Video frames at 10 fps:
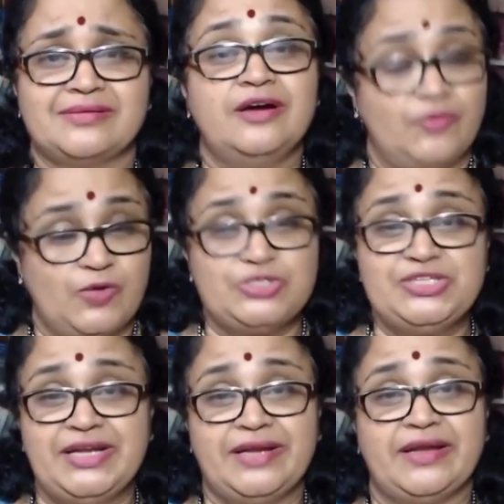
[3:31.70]

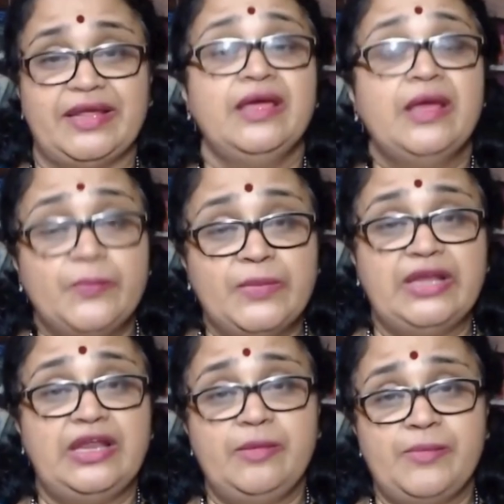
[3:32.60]
Fortunately,
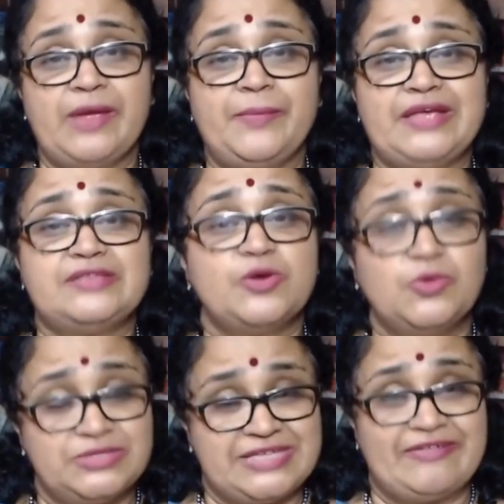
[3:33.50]
many babies
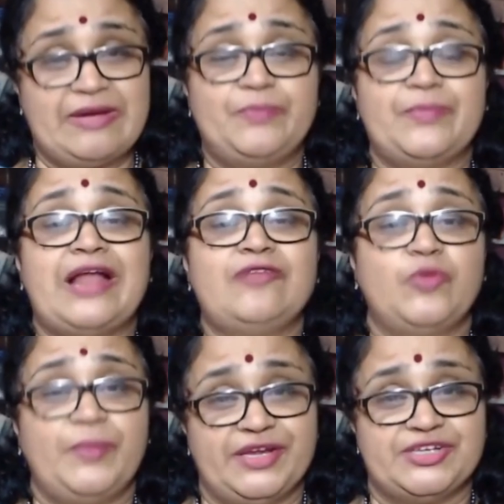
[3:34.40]
who develop
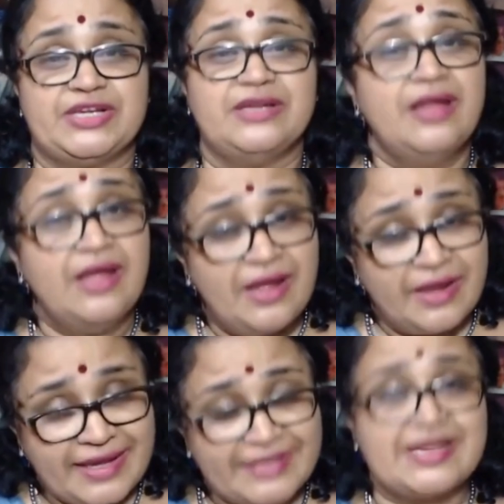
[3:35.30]
malformation
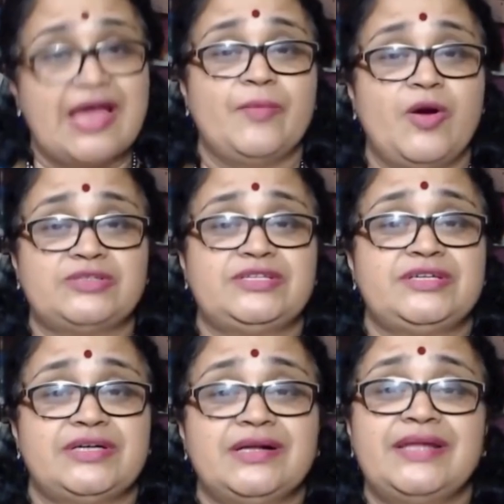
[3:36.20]
get aborted
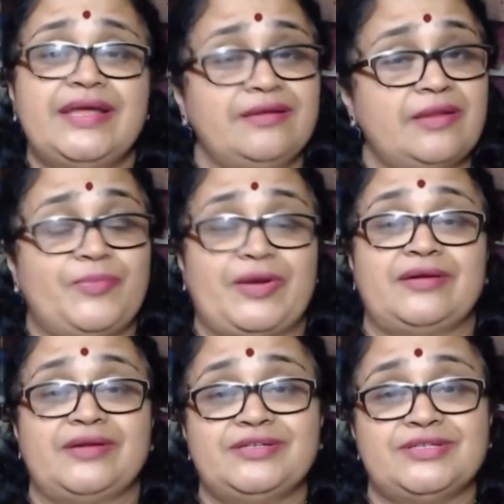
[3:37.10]
early in the
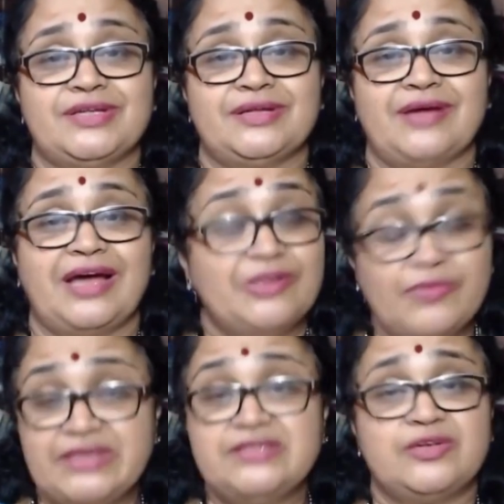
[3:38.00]
pregnancy.
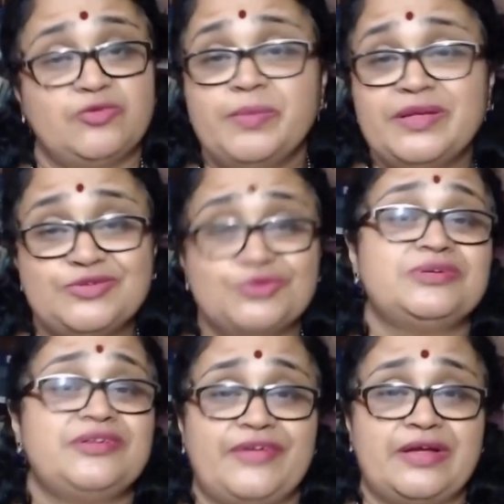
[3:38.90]
Otherwise, it would be so
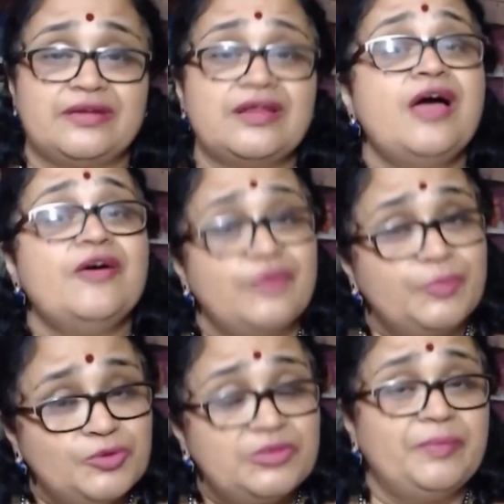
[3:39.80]
difficult for
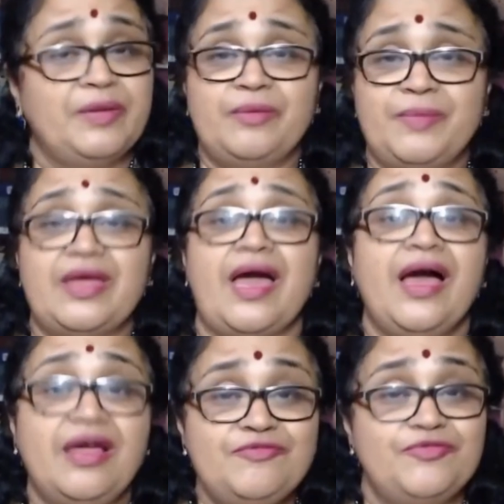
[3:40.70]
both the baby
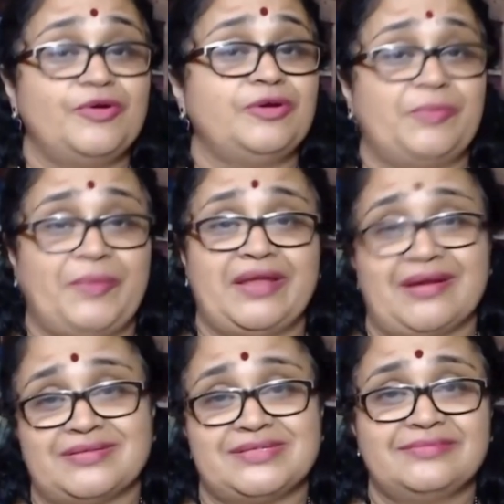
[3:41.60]
and for the
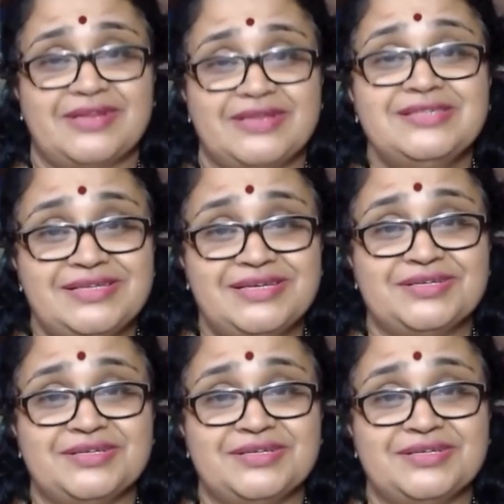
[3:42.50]
parents, isn't it?